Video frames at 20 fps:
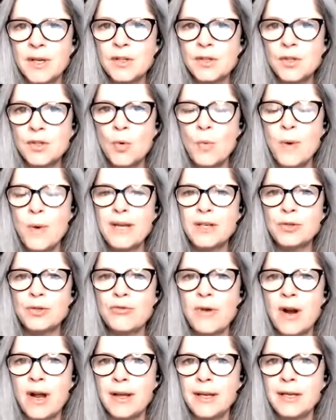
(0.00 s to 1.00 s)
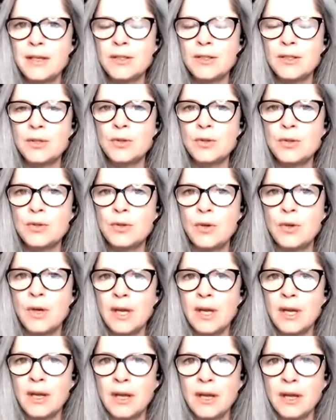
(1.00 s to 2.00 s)
So we're trying to
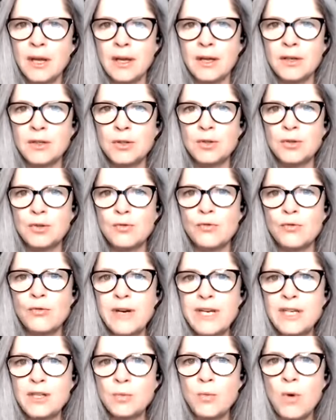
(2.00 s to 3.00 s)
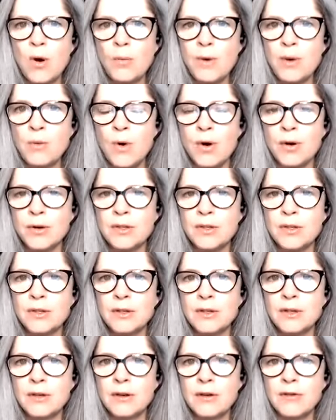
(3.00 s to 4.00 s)
reach what we want
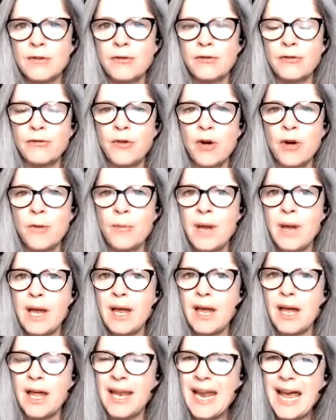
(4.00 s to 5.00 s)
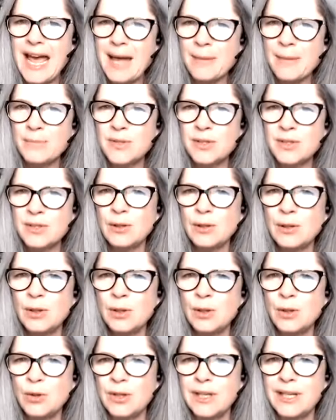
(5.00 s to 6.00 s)
from an
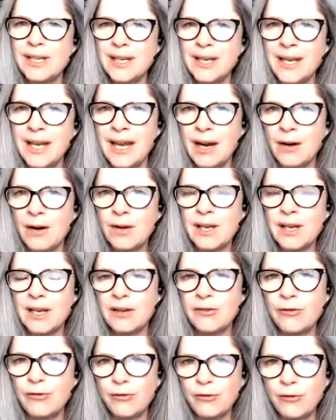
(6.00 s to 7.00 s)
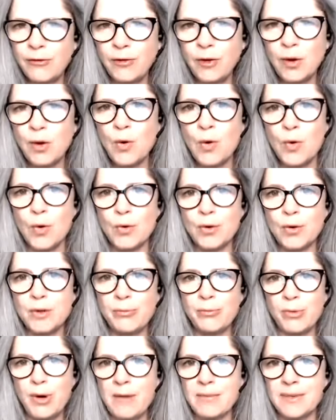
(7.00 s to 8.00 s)
absolutely inherently
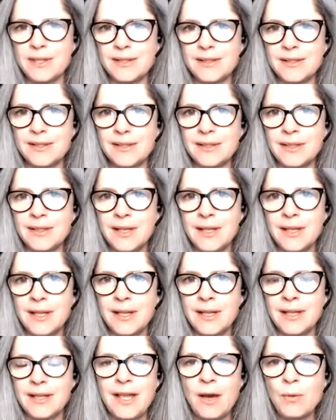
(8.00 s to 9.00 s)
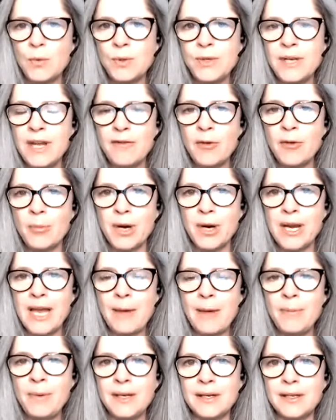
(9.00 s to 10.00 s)
flawed premise that will never bring
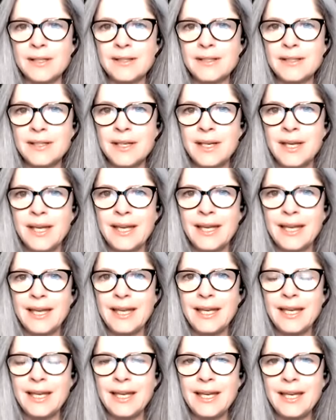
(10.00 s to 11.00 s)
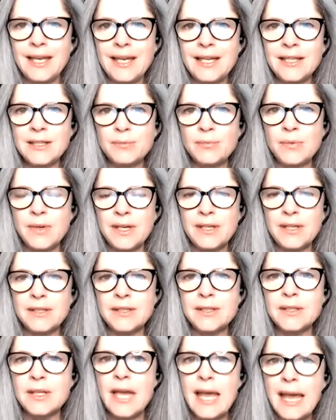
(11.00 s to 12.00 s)
happiness.
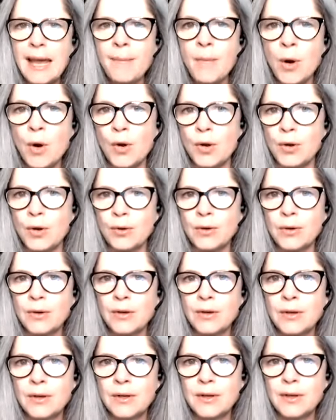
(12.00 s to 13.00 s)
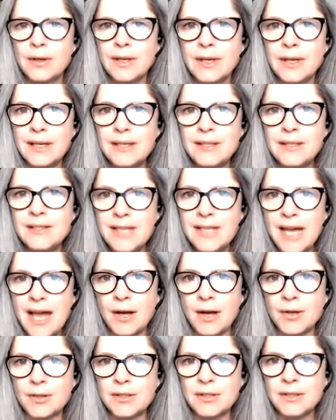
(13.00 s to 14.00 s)
Its MO is
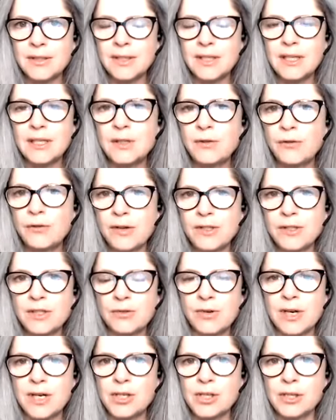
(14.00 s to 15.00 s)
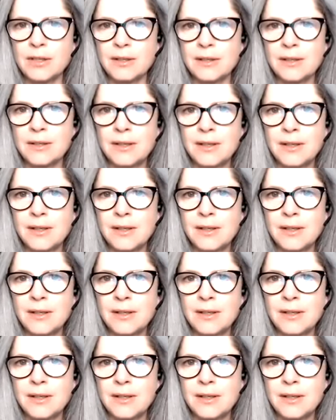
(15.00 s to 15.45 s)
doubt, is frustration.